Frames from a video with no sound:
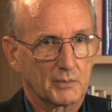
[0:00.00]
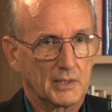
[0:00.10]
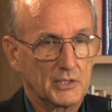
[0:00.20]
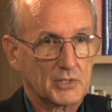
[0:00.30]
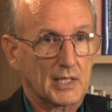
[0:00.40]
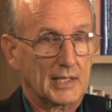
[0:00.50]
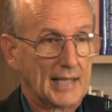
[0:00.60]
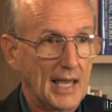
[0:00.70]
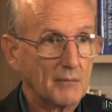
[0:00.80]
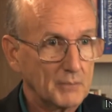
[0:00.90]
he said it
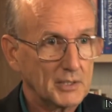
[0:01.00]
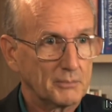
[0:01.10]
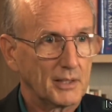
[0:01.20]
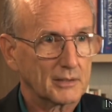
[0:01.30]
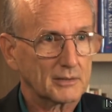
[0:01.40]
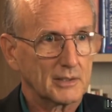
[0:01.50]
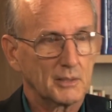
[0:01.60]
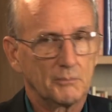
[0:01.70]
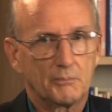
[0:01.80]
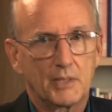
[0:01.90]
can't be debunked.
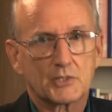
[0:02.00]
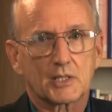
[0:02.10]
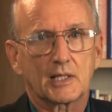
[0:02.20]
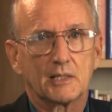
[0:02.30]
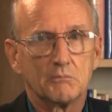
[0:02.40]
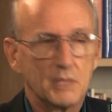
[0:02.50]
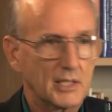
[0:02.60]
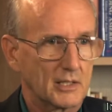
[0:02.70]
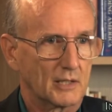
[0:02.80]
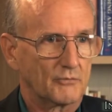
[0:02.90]
He basically
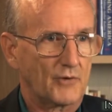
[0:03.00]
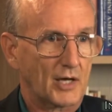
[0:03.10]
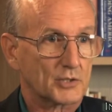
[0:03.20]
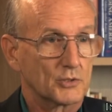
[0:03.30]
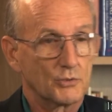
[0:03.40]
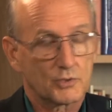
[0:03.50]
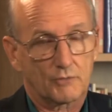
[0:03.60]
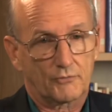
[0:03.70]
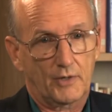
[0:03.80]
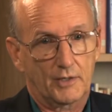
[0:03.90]
admitted on Fox News
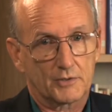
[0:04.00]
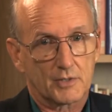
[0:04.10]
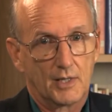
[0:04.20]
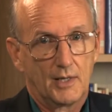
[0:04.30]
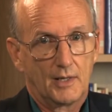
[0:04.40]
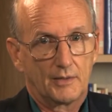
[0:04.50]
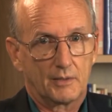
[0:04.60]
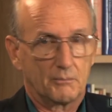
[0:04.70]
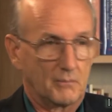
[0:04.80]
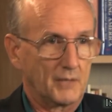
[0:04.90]
and Friends
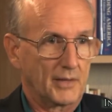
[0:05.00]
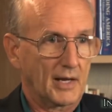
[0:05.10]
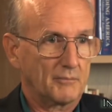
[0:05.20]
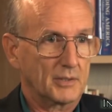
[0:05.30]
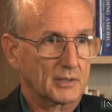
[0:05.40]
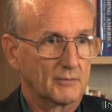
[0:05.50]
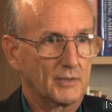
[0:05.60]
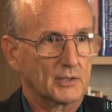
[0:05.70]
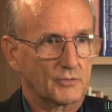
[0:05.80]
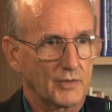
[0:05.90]
that I've been
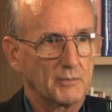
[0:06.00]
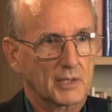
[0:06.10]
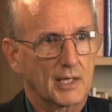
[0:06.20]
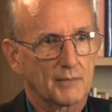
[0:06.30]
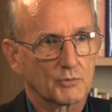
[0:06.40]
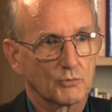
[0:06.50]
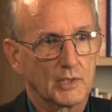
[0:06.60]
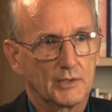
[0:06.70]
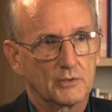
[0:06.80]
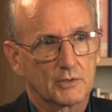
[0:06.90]
convinced FEMA camps
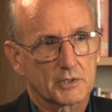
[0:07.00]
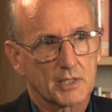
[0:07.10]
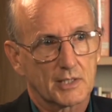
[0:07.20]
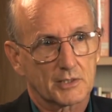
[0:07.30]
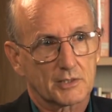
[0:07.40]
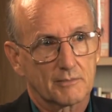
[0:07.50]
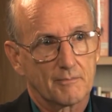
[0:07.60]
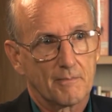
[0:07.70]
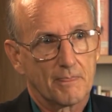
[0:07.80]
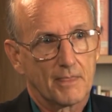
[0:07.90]
really do exist.
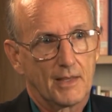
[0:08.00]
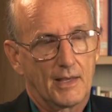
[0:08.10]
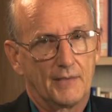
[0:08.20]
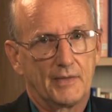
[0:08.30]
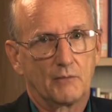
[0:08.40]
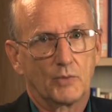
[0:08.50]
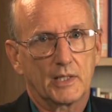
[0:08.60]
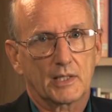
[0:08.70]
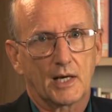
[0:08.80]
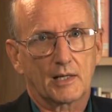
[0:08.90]
And then when
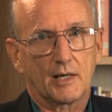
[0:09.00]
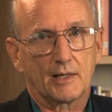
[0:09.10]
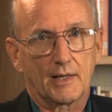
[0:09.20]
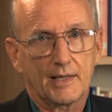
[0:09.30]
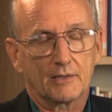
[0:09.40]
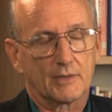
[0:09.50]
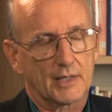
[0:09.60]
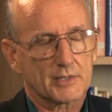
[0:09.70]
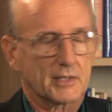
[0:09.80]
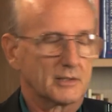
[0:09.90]
he got on later,
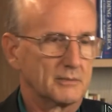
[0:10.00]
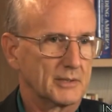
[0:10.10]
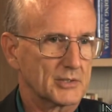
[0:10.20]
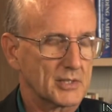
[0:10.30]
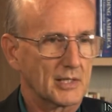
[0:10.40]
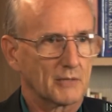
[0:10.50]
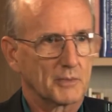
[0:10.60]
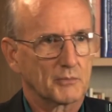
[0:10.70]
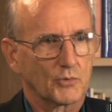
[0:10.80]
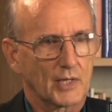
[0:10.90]
and I said to my son, I
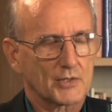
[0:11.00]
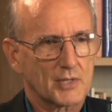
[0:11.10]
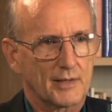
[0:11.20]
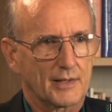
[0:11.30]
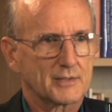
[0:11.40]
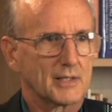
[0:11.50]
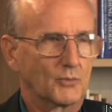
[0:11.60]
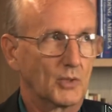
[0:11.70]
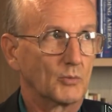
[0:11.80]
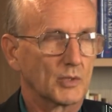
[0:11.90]
remember when I saw that, I said,
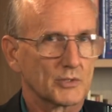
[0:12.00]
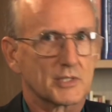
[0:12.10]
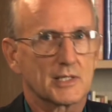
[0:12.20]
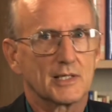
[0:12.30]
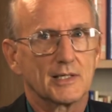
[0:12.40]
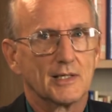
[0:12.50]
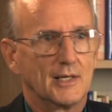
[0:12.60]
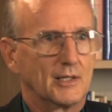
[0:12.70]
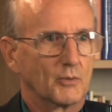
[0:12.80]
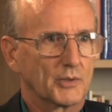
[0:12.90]
well, we'll see
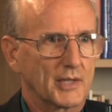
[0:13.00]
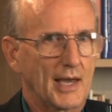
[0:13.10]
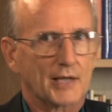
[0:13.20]
what the